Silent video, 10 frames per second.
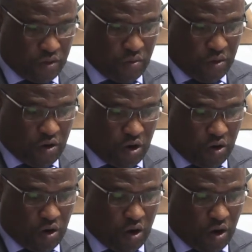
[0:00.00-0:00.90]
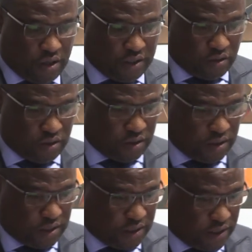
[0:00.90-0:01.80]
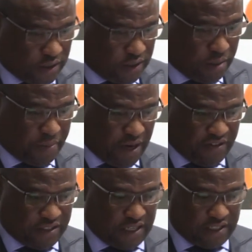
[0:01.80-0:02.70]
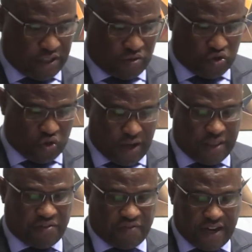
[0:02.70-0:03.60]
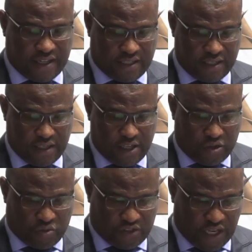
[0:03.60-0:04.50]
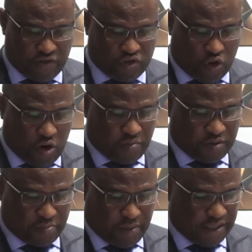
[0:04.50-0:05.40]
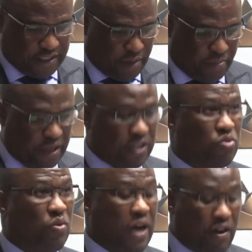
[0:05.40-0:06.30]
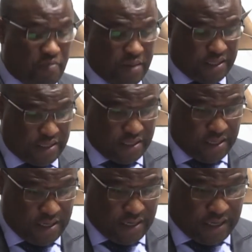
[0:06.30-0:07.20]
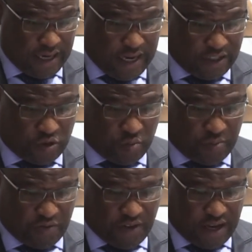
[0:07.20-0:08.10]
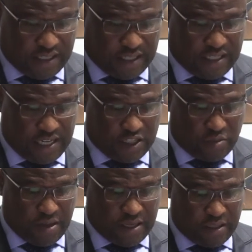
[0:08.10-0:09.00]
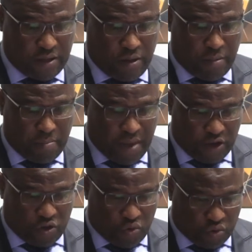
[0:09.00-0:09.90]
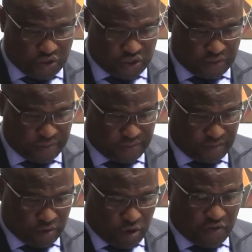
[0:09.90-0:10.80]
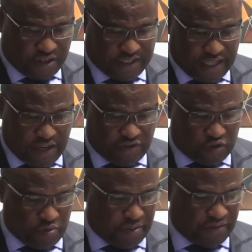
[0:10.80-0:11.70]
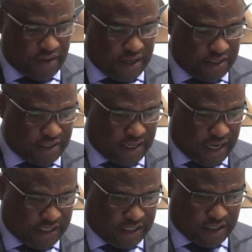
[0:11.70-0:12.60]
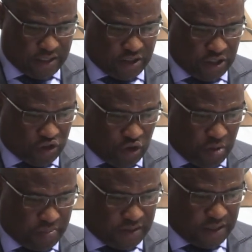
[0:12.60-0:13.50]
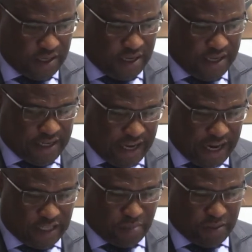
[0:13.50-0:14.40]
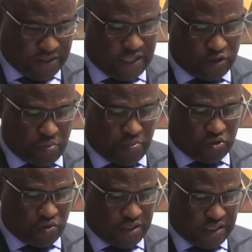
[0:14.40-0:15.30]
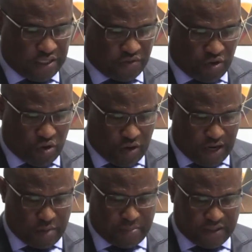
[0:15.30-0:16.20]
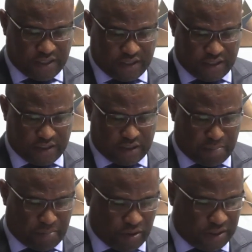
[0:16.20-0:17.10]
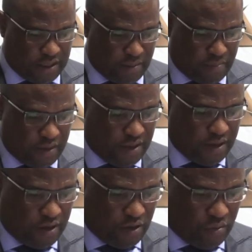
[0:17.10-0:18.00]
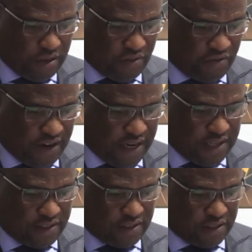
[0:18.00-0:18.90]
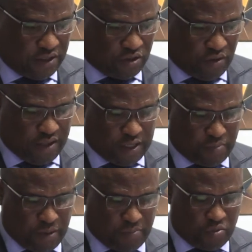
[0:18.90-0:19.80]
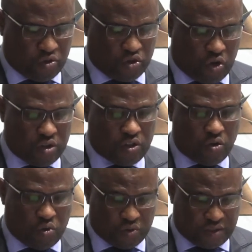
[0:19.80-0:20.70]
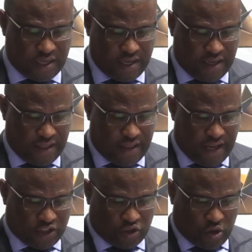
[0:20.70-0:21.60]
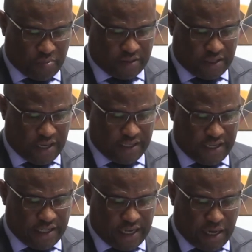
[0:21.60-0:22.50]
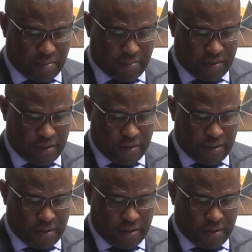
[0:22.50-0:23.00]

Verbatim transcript: We call on the private sector to join the fight to save jobs by tapping into government grants to prevent retrenchment, make use of reserves to prevent cutting jobs, create business opportunities for local businesses, support them with the finance so that people don't lose their jobs and income.